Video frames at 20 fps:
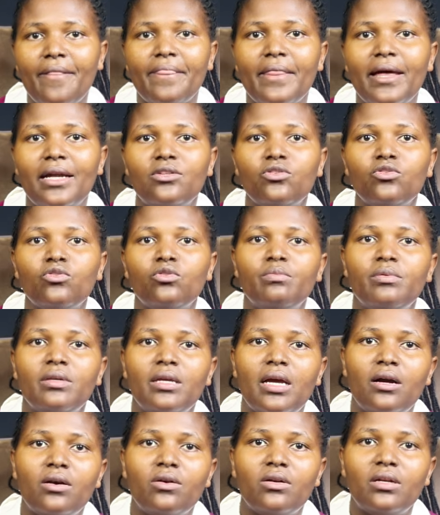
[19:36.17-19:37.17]
that should be
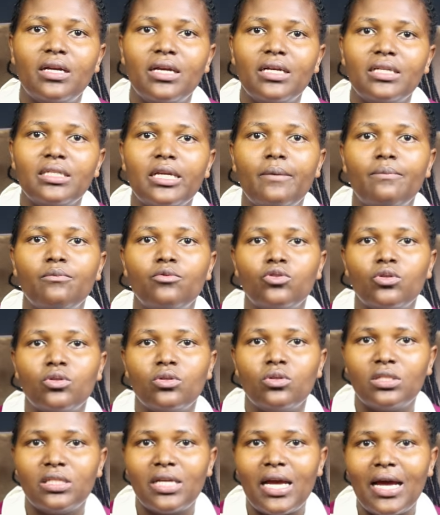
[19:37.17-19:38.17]
a correct
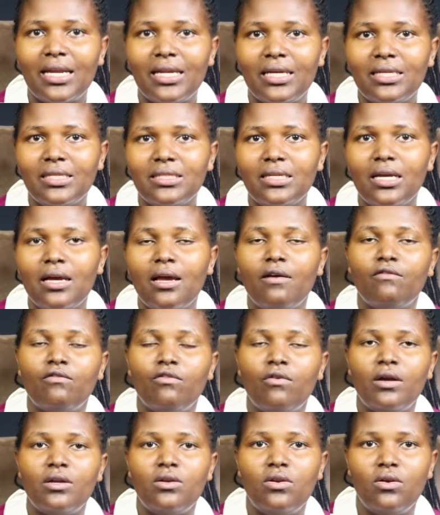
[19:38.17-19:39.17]
emotional challenge
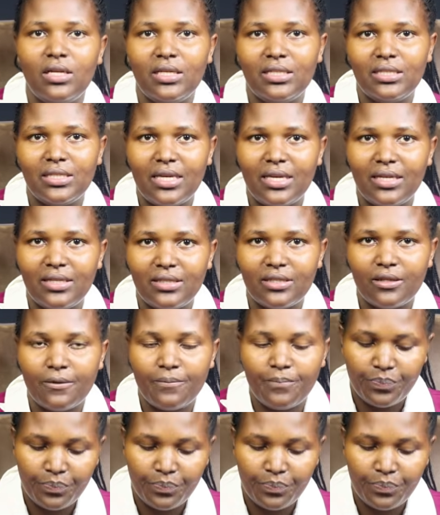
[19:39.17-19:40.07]
for adolescents.